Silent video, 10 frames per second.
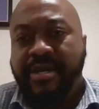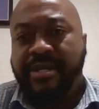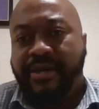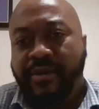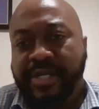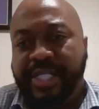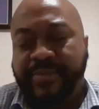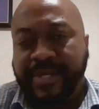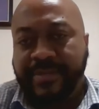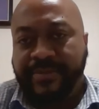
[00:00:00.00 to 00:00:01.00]
The Holy
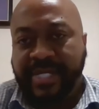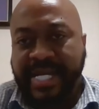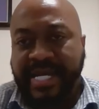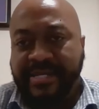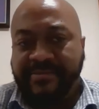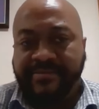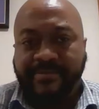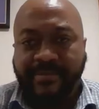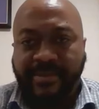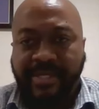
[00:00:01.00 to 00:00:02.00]
Spirit put that
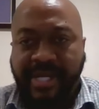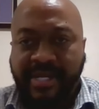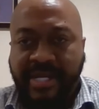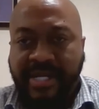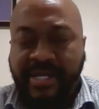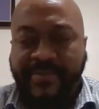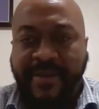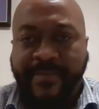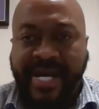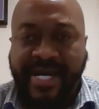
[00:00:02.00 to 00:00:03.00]
in, in
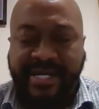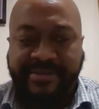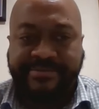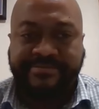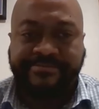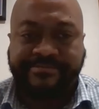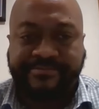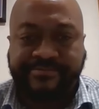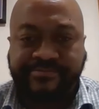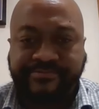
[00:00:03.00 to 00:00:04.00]
my mind
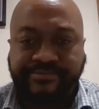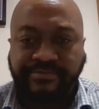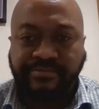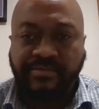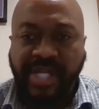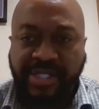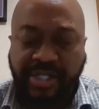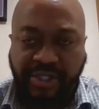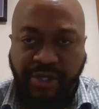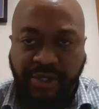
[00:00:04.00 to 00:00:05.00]

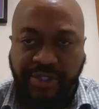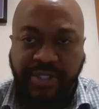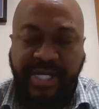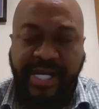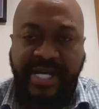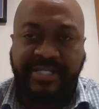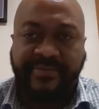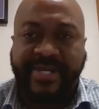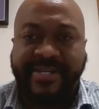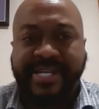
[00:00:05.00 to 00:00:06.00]
to talk to you guys
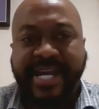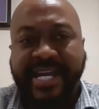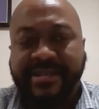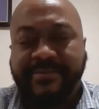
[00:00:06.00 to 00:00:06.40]
about that.